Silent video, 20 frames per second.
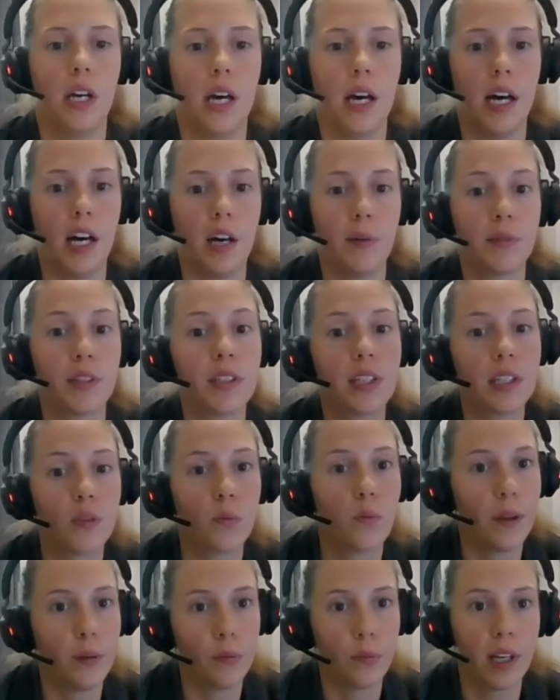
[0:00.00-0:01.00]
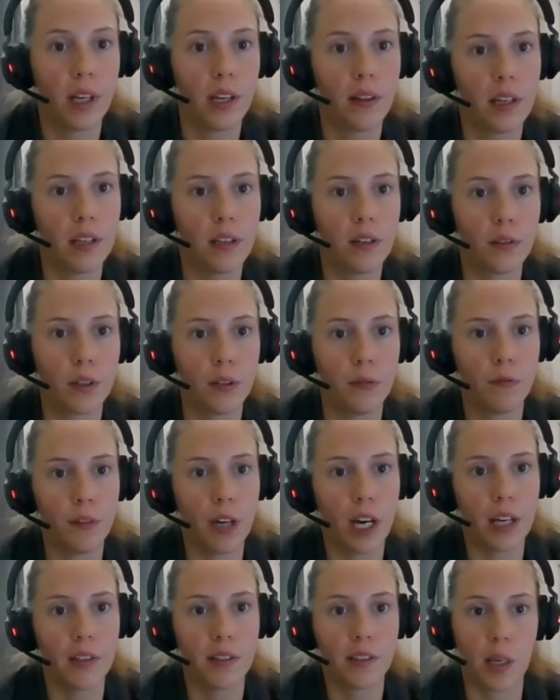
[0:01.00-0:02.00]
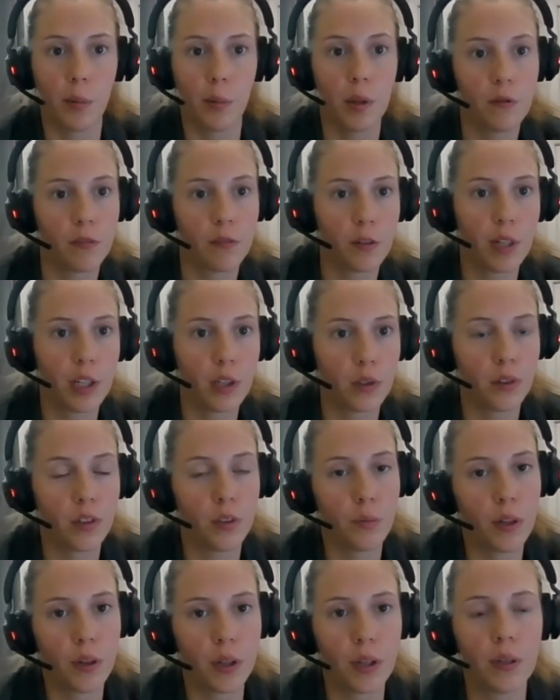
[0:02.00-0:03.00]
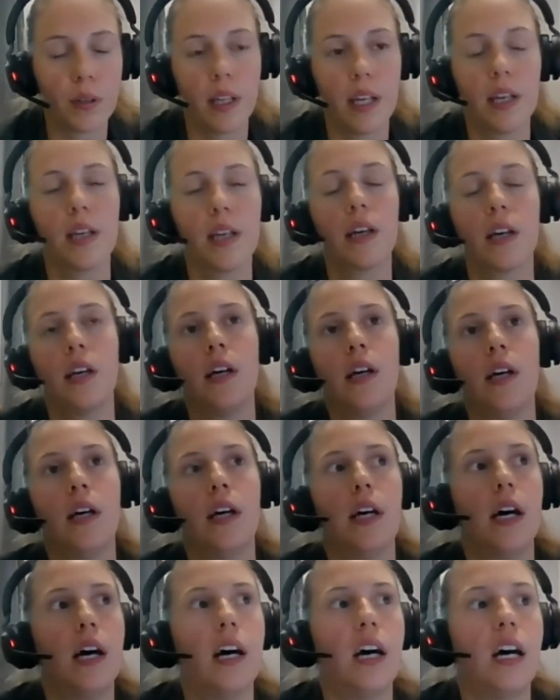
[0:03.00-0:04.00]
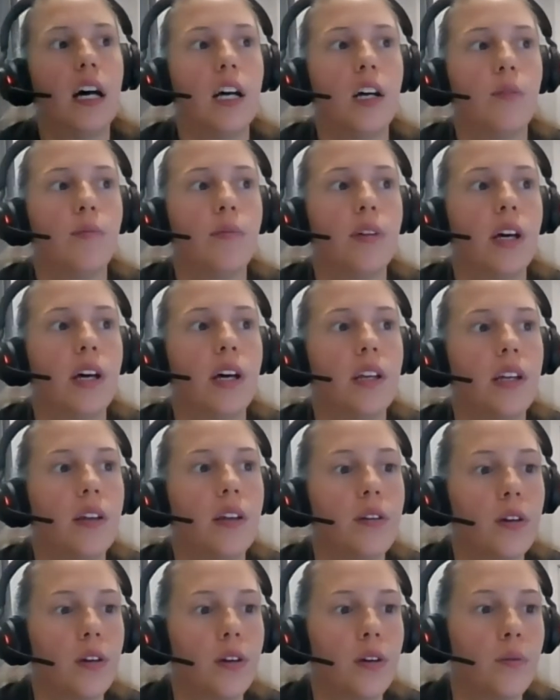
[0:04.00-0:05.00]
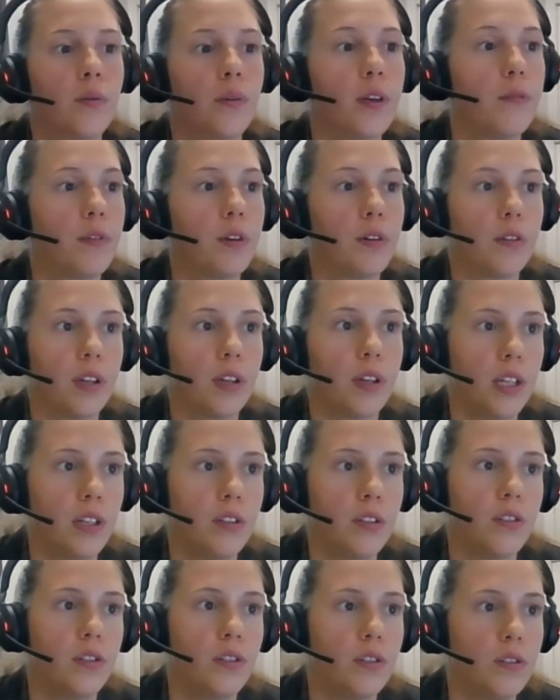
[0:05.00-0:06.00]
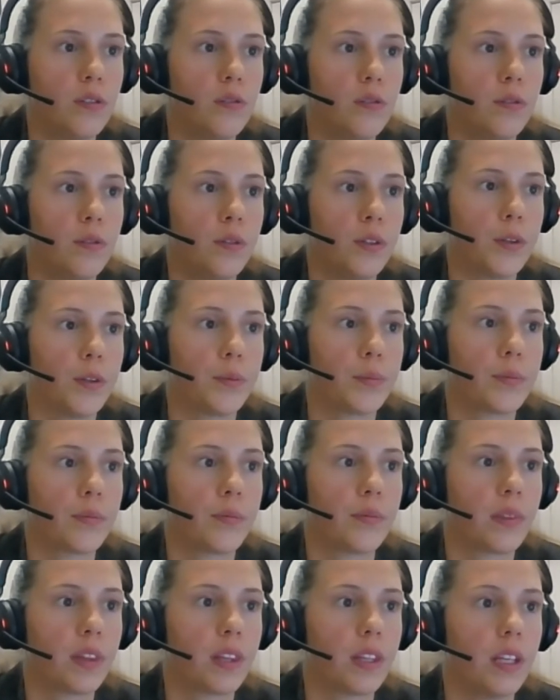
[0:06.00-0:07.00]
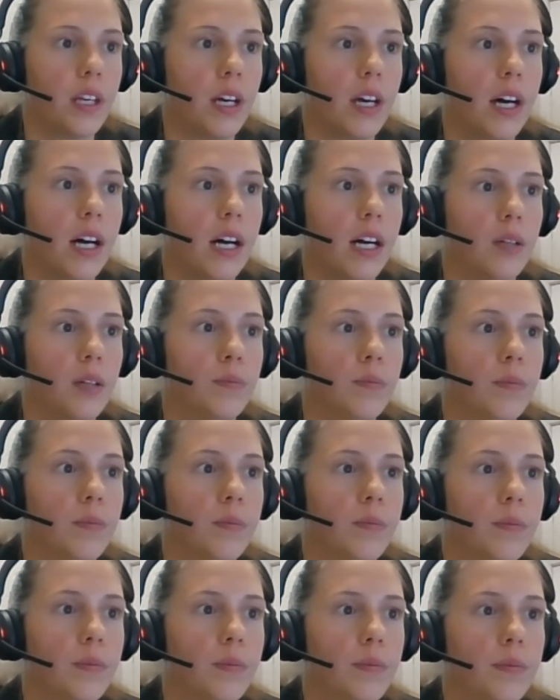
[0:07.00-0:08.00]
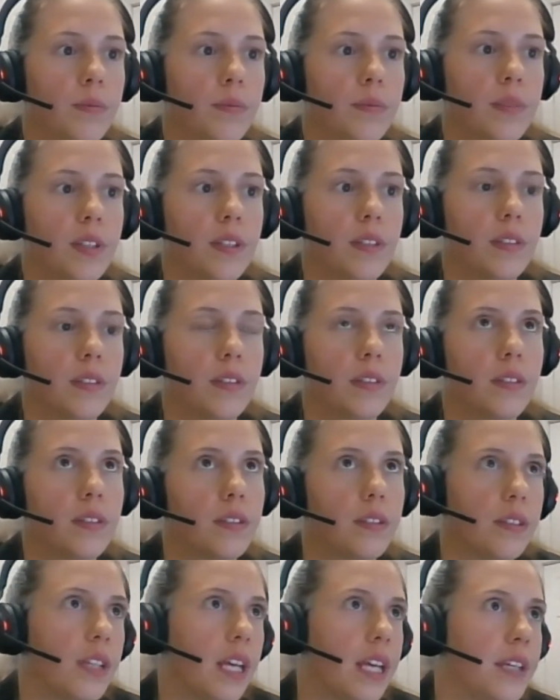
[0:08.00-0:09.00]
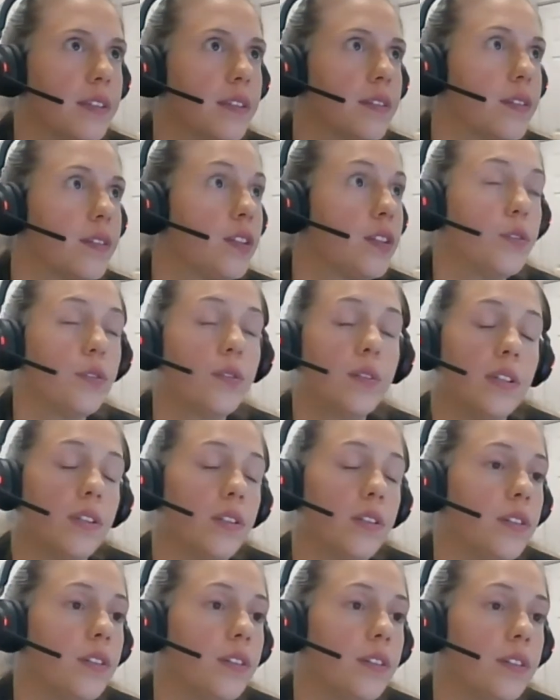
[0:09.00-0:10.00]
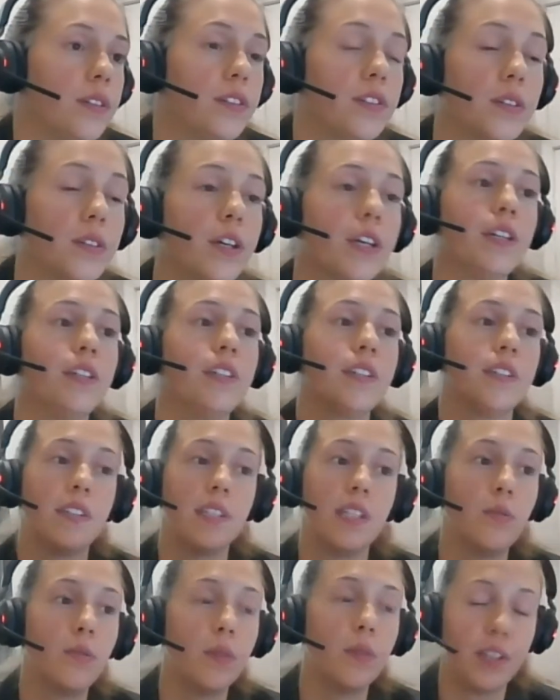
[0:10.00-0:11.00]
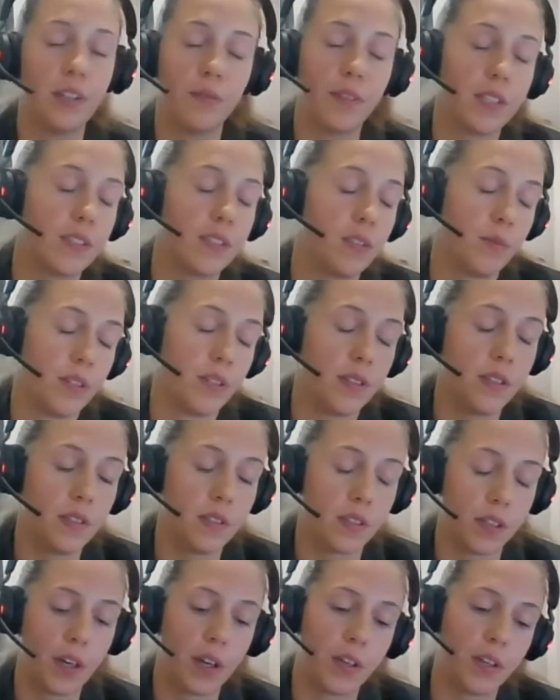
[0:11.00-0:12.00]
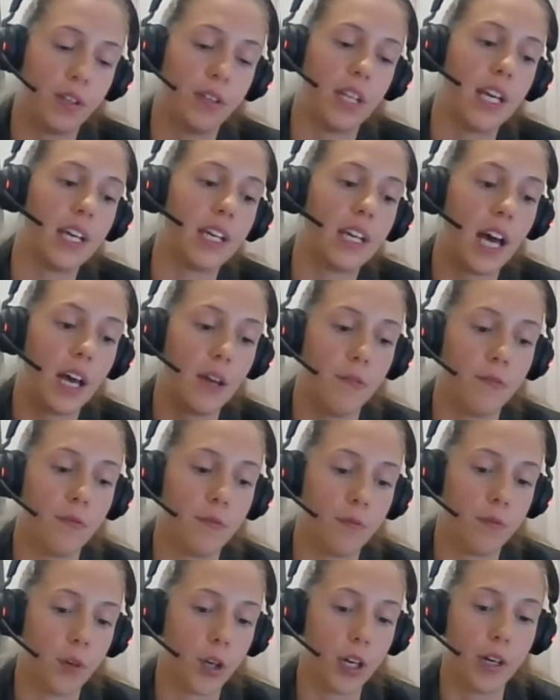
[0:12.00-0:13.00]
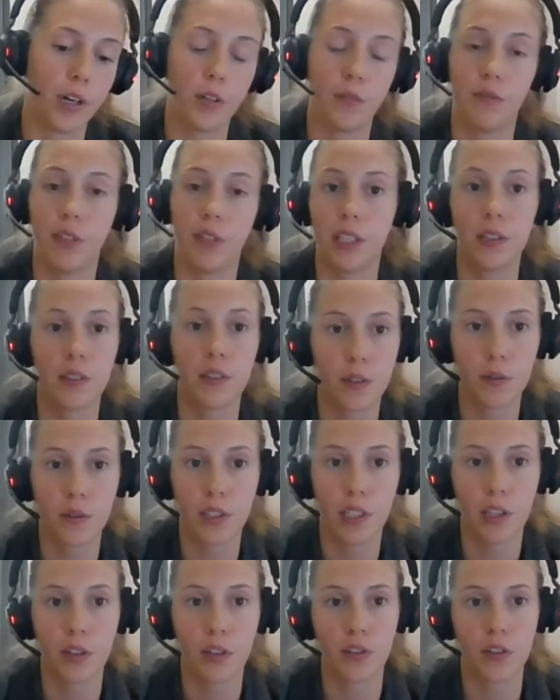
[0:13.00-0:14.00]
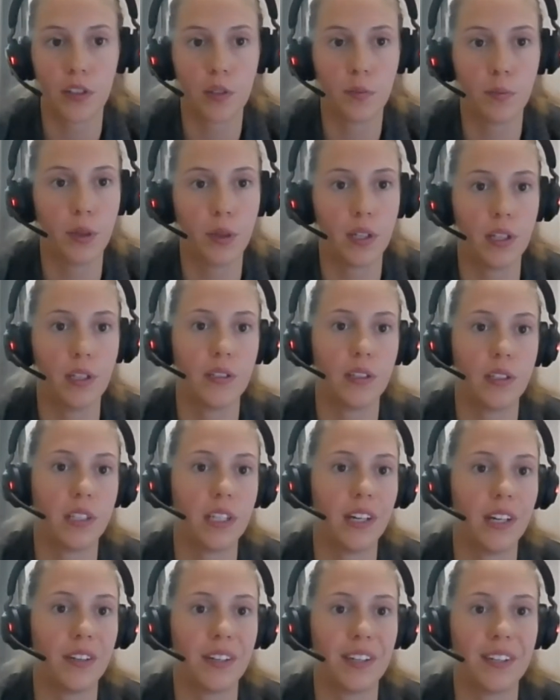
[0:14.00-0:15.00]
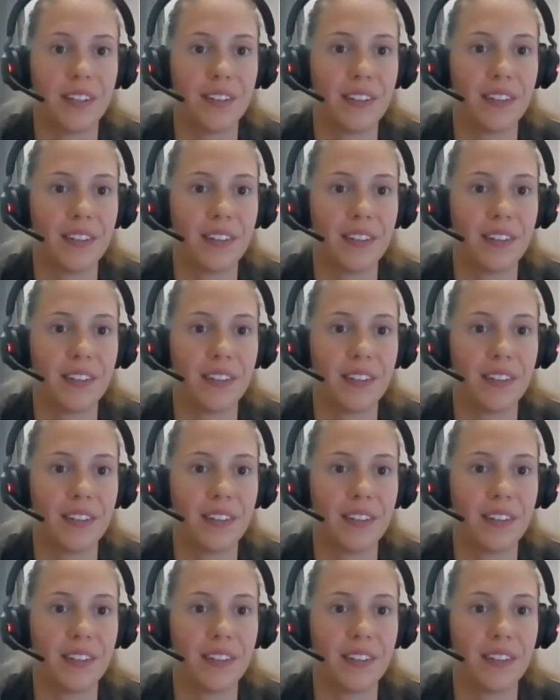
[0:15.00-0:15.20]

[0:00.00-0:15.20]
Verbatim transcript: Um, so that's one way that you can find some information about your lake. Um, another, if you're looking to, um, like you can, looking to see what invasive species are on your lake, I've heard of lake associations putting together